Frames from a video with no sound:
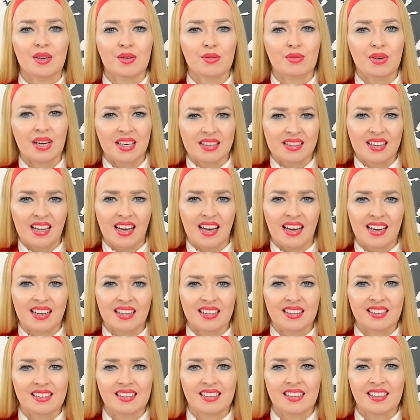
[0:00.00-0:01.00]

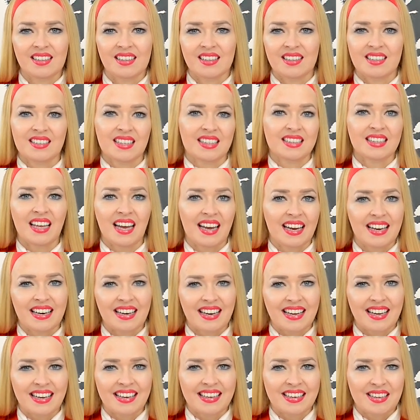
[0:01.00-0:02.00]
retail,
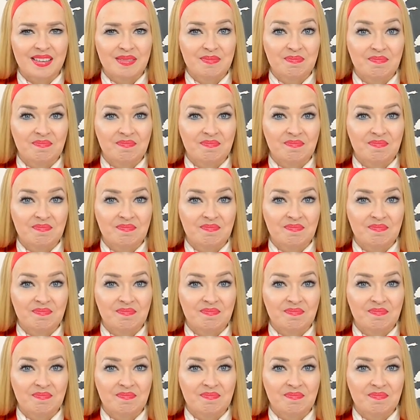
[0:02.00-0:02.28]
retailing.